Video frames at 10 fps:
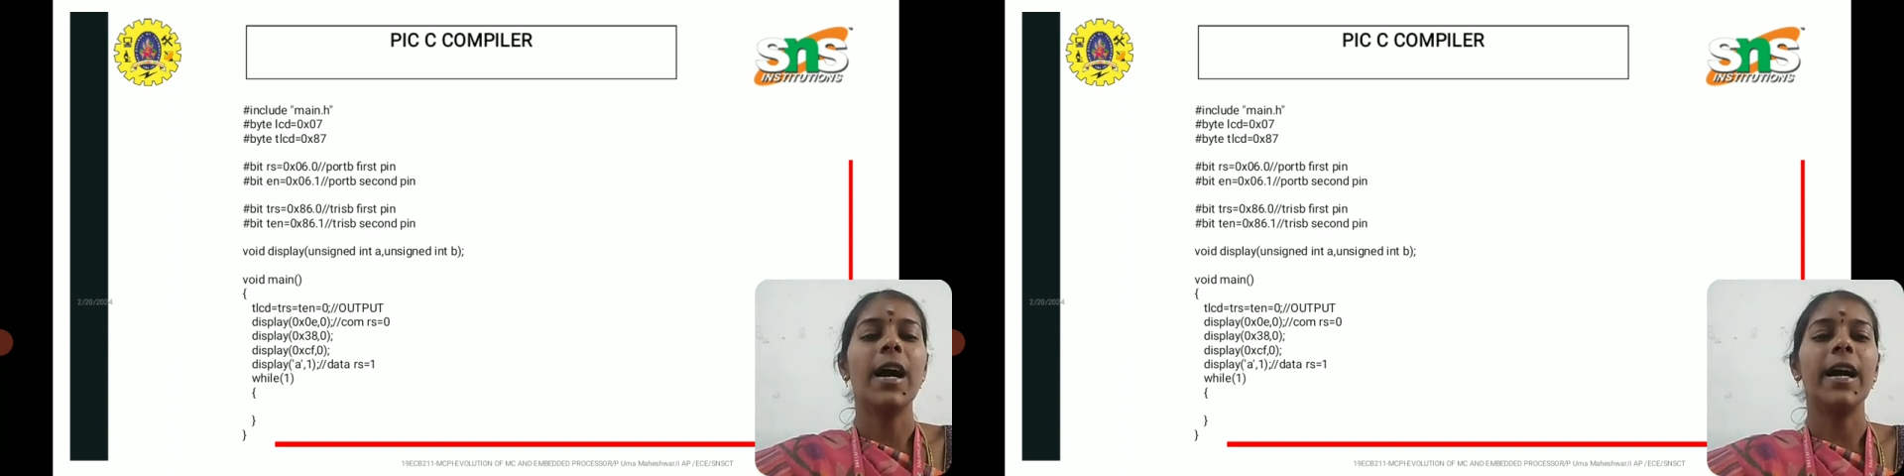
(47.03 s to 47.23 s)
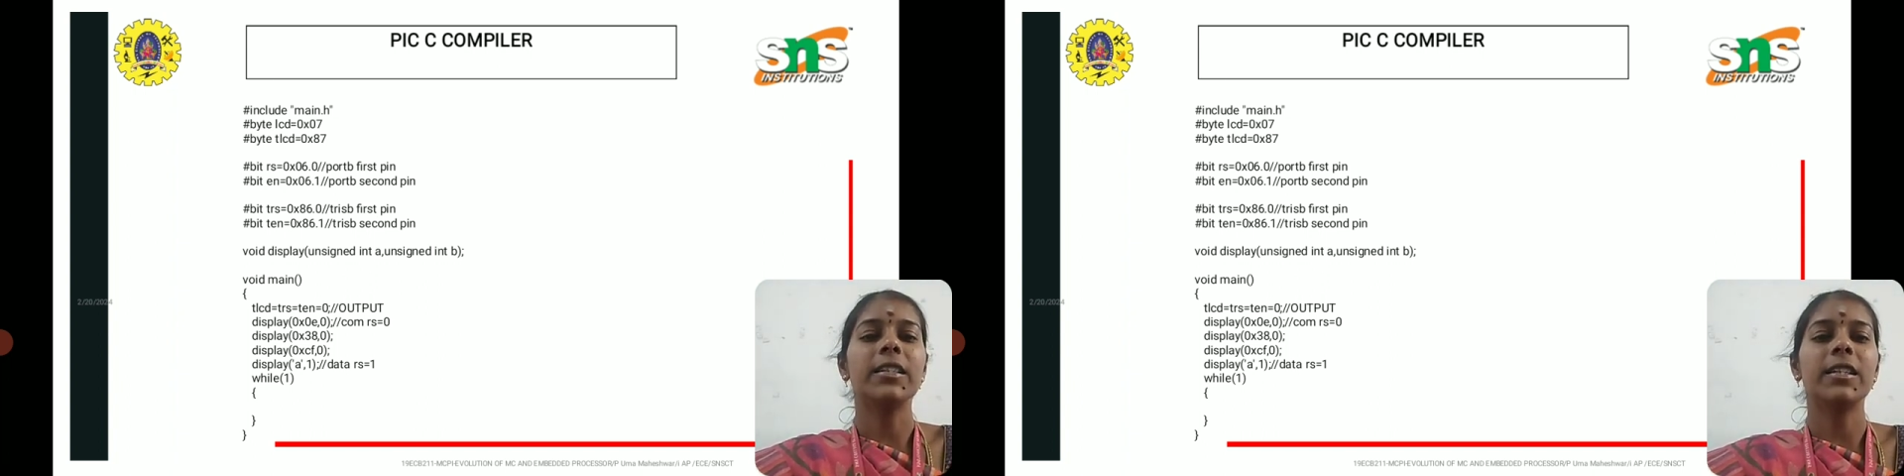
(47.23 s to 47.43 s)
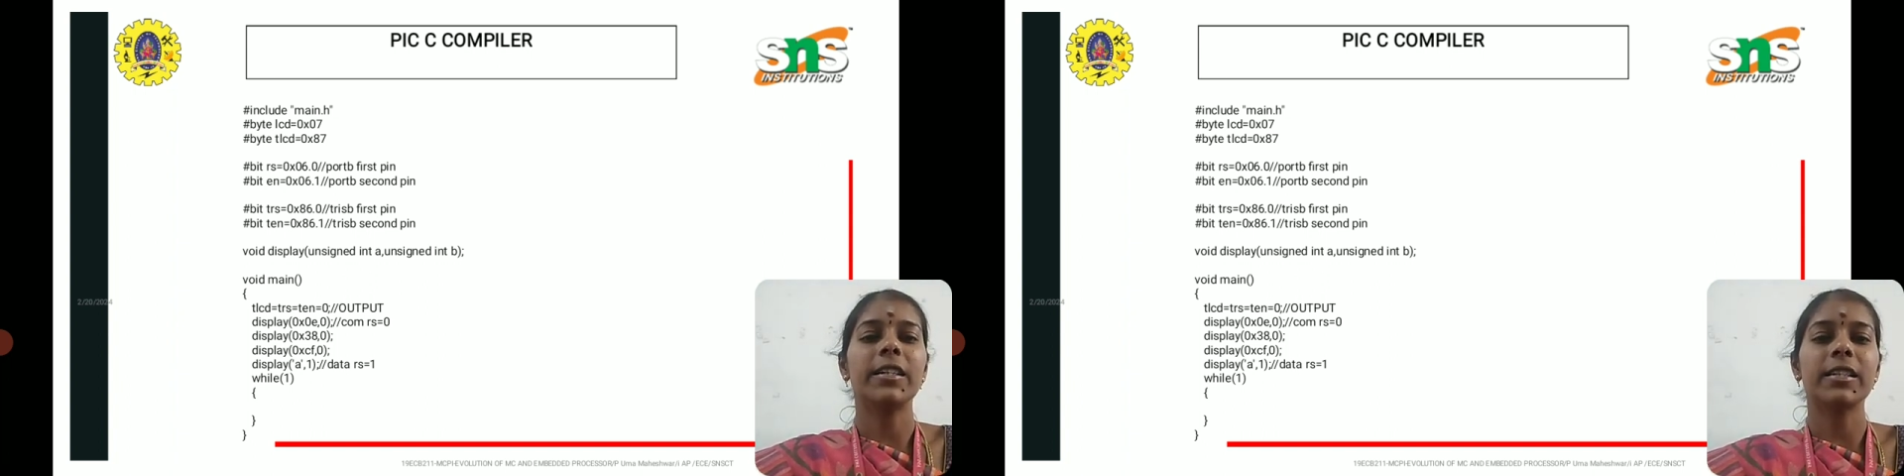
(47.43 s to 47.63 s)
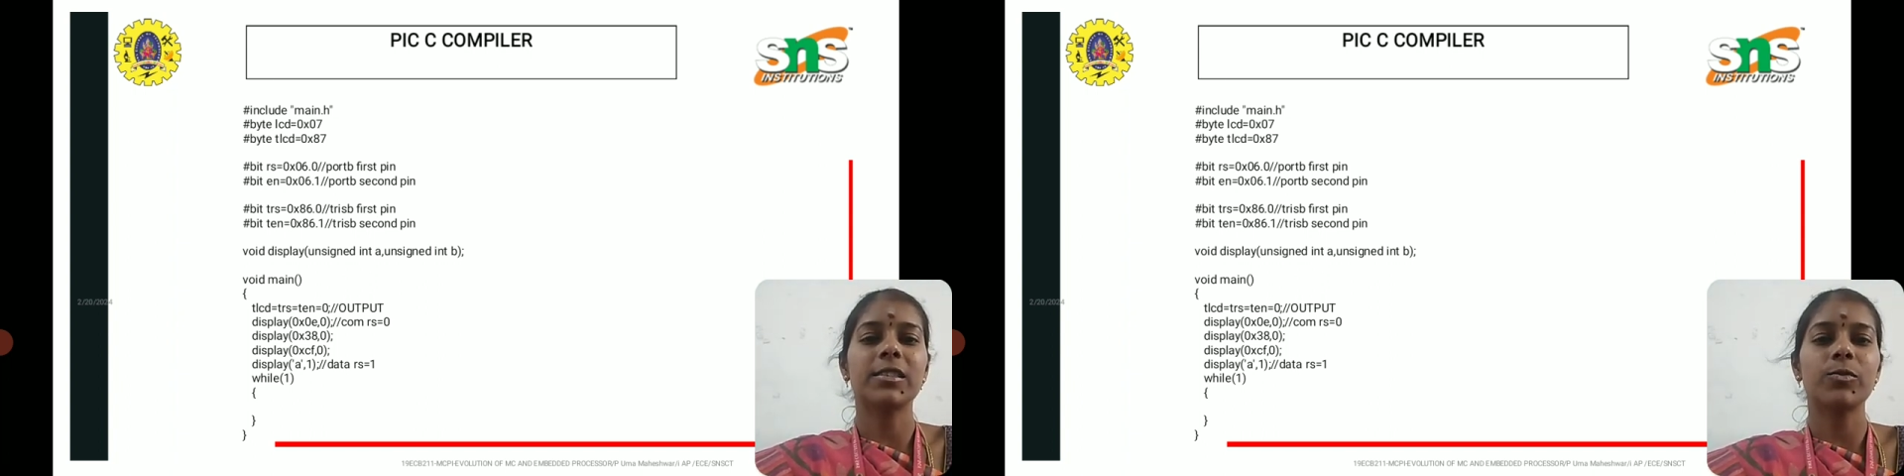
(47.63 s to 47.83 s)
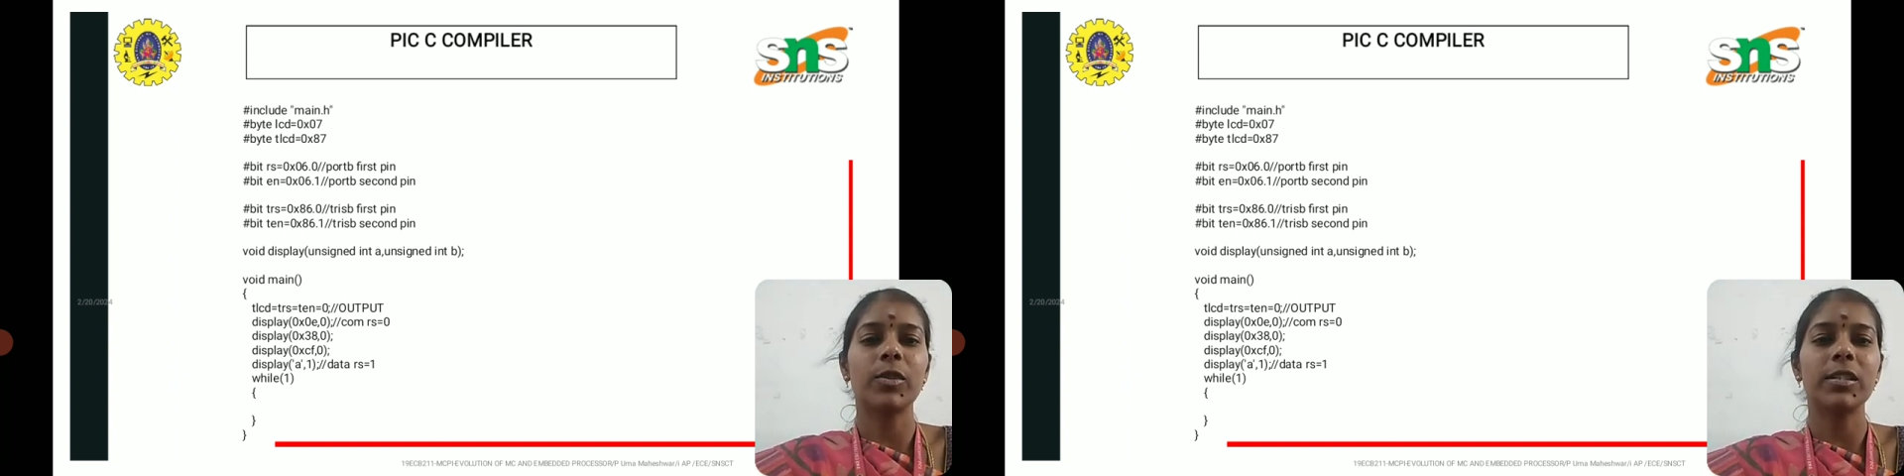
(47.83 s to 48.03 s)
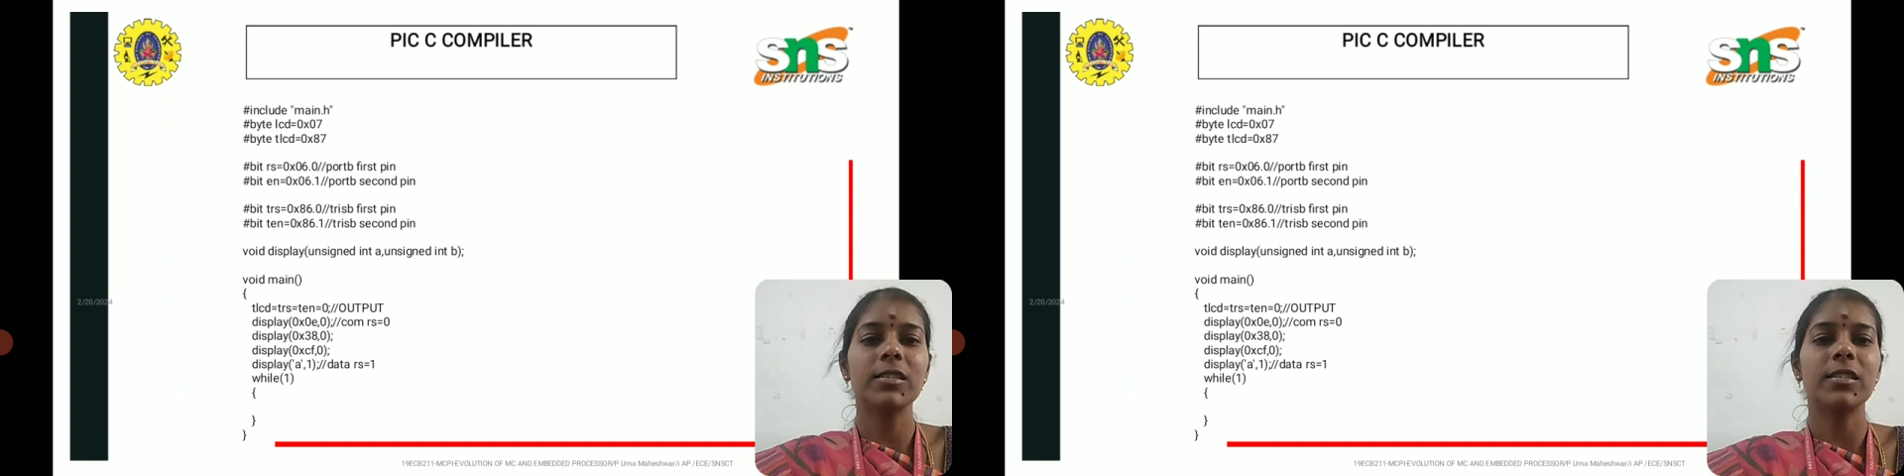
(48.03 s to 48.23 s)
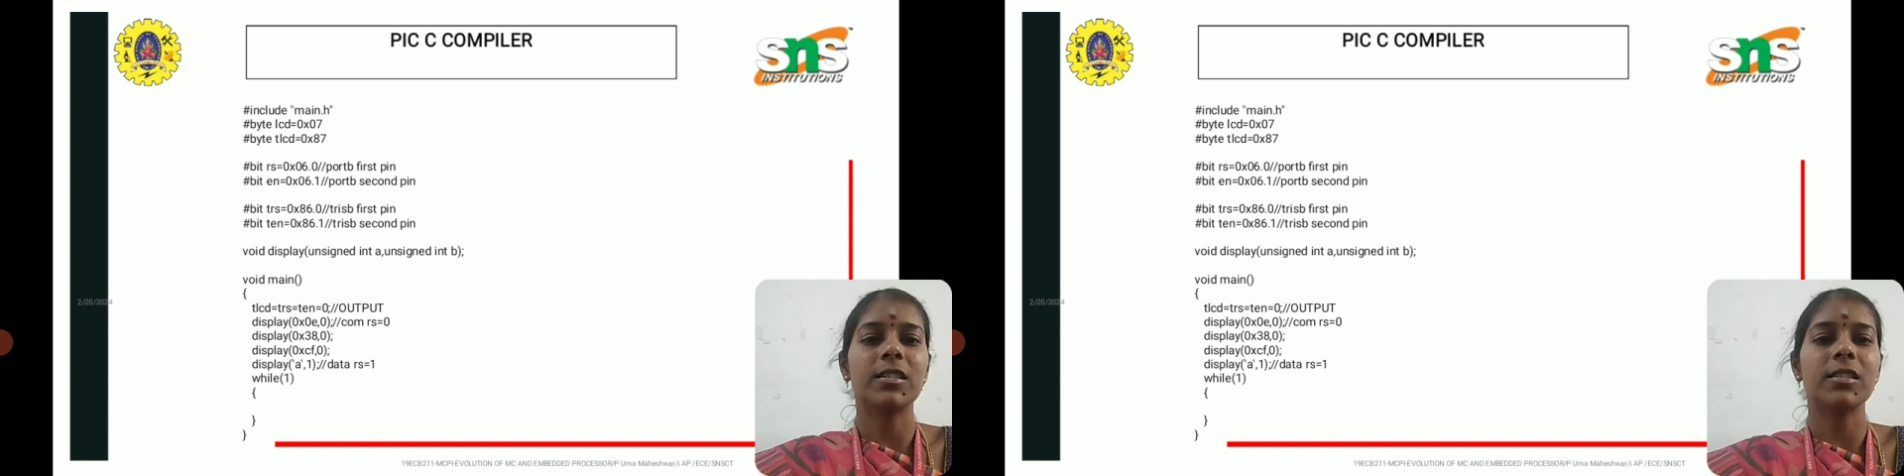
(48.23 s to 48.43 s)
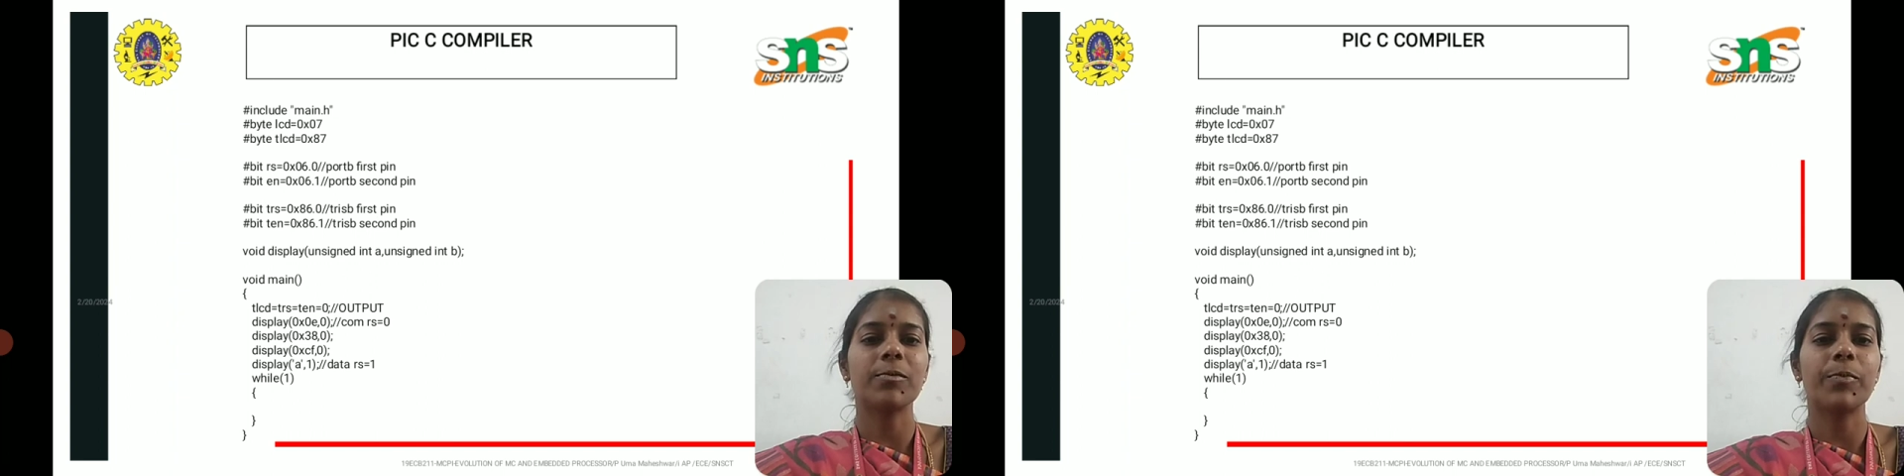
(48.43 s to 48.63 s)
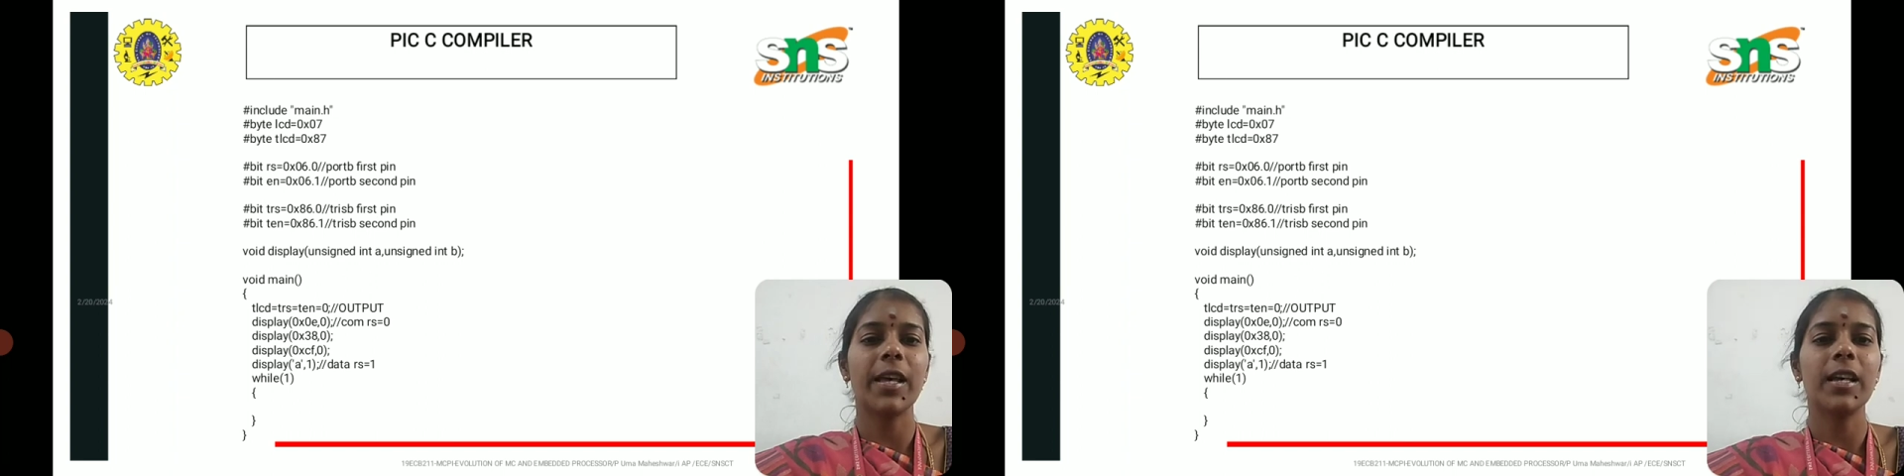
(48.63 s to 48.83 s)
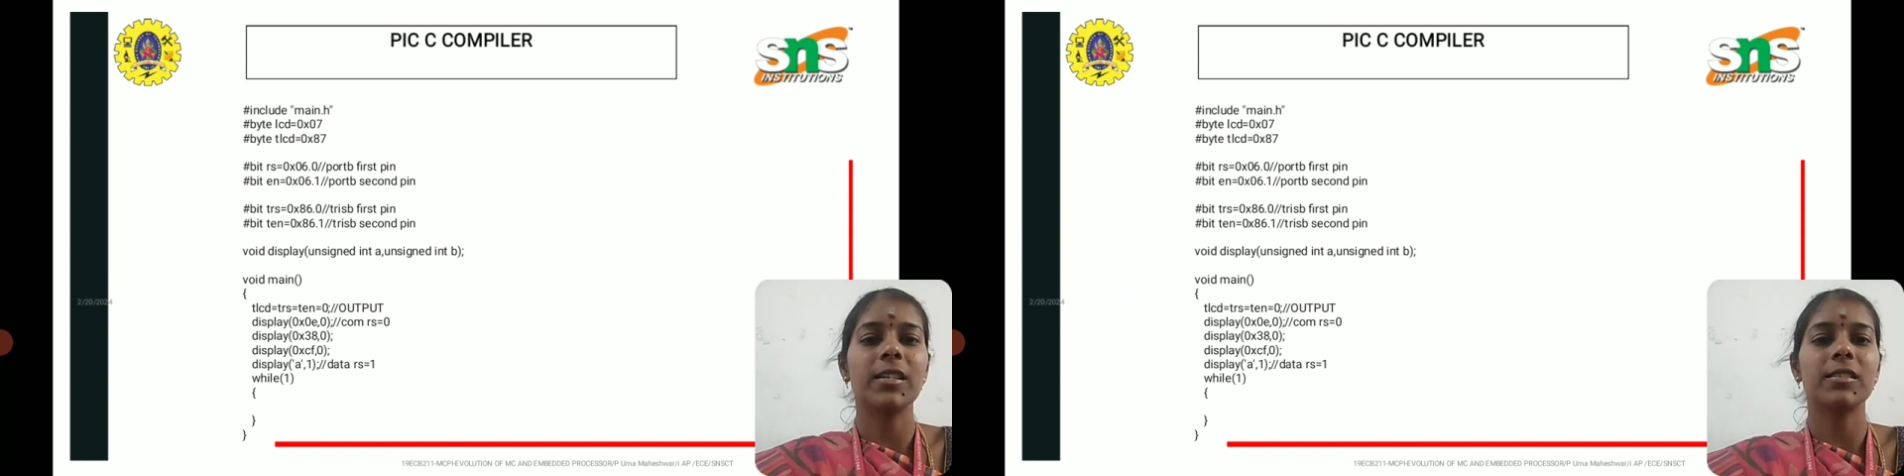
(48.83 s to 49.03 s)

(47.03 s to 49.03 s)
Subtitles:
and the next one is a display